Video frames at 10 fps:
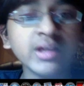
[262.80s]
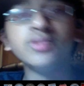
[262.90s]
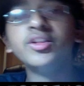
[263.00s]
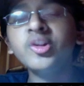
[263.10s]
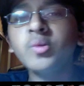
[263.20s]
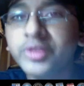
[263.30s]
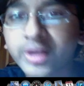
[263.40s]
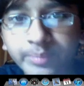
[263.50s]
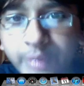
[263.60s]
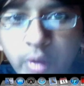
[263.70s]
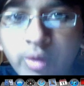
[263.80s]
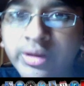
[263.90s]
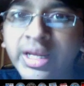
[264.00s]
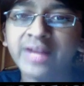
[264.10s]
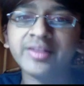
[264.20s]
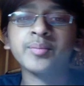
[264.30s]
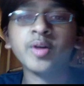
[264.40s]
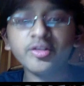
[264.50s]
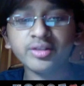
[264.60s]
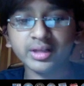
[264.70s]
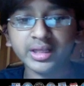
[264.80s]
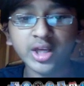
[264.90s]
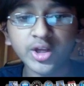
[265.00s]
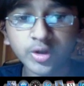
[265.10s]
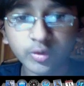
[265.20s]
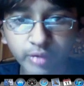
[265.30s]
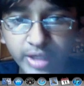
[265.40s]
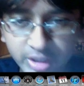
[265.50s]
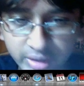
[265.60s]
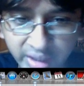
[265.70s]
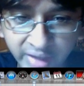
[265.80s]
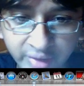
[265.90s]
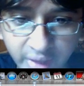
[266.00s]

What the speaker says: This is what the computer takes personally to reach this